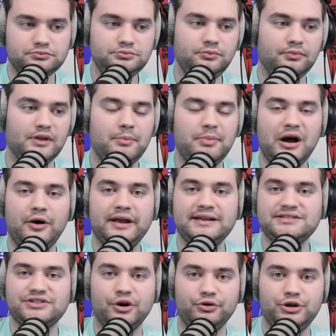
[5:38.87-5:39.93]
about
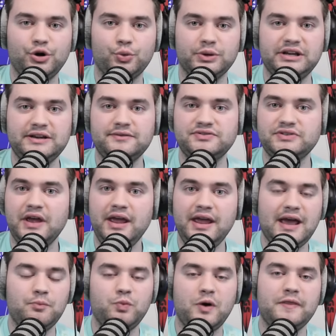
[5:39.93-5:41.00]
Antonio Reeves
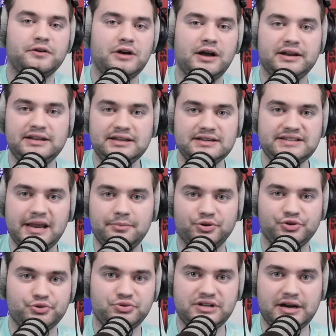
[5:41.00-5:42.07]
and whether or not he is able
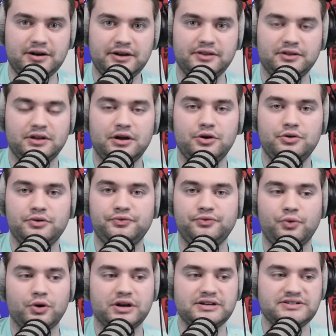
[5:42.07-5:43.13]
to carry the load
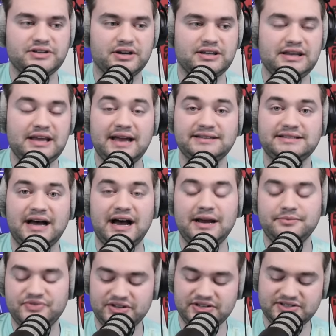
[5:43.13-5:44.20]
for Kentucky at
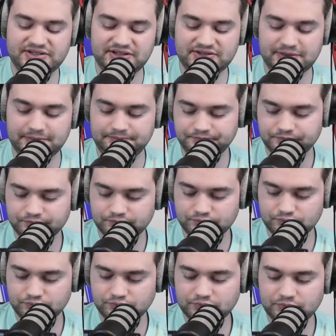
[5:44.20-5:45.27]
times this season.
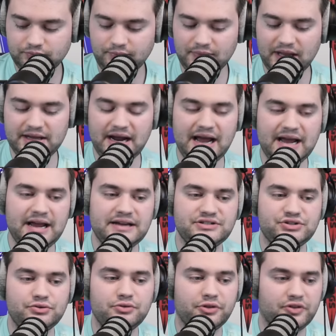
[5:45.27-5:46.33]
And I
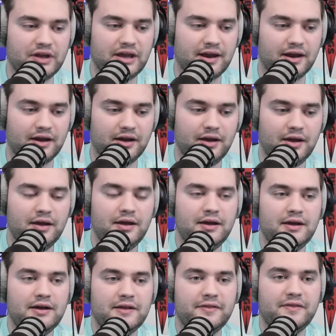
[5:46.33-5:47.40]
do think
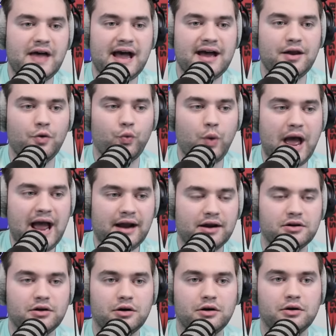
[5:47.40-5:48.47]
that
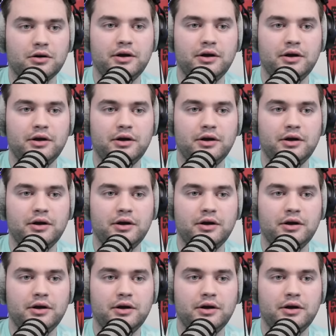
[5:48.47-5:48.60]
Wagner